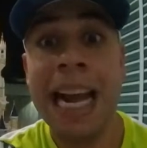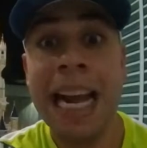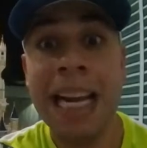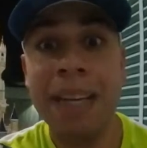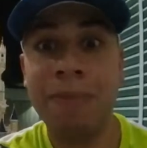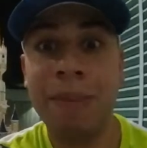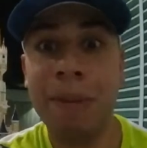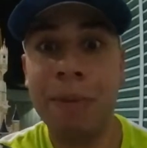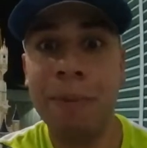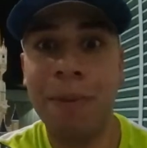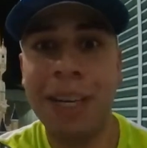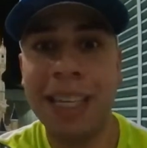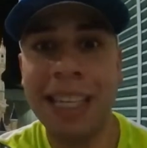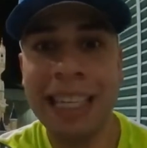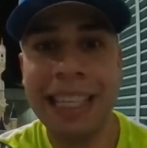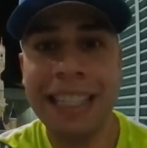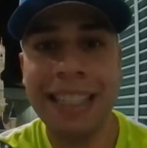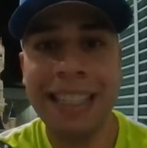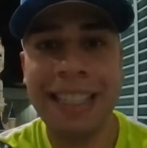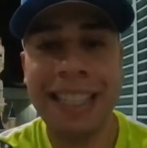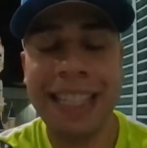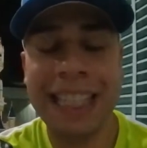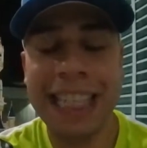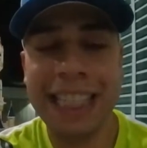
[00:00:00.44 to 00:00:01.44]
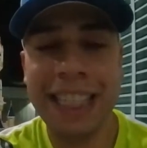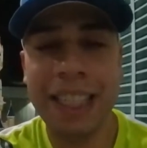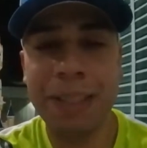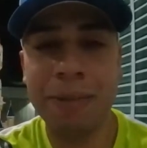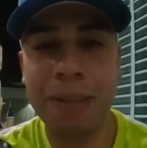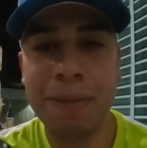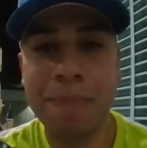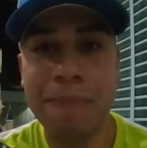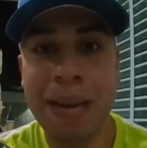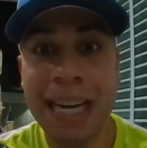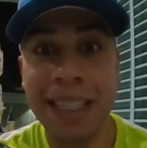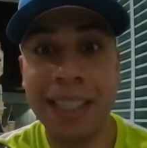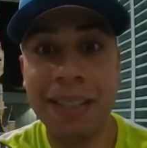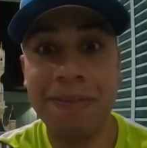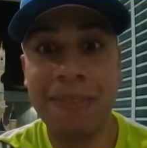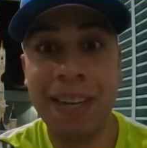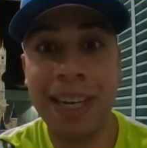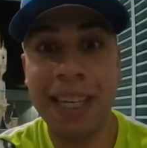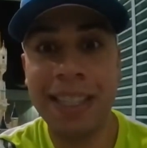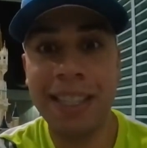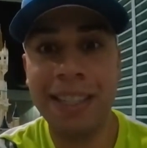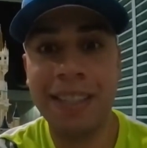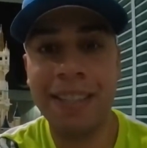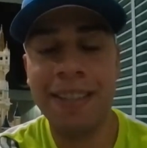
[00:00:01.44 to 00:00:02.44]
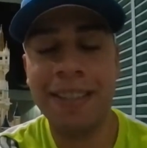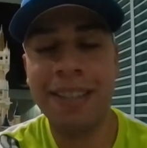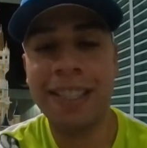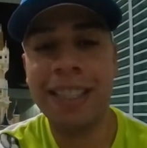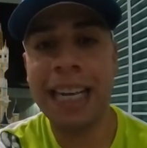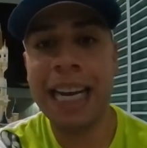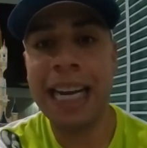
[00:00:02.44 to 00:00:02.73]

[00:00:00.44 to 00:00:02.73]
Hey everyone, it's JC with Magic Finders,